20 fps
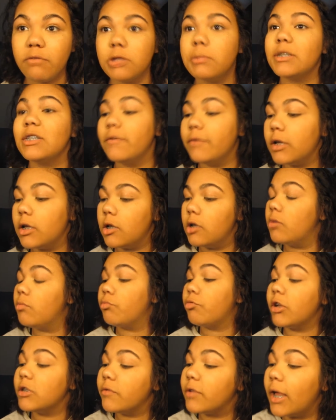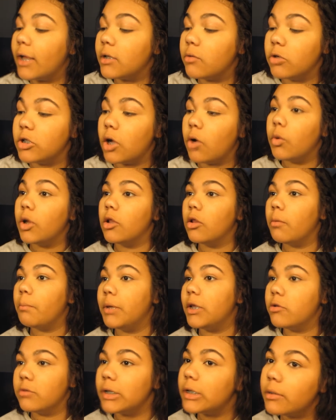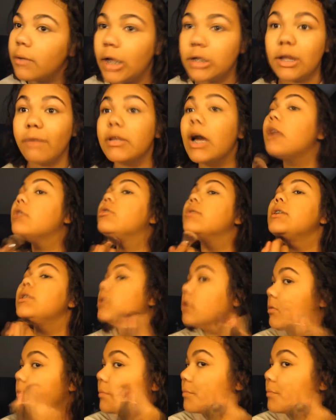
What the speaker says: have a specific brush for that, which I will be using. I just haven't gotten to it.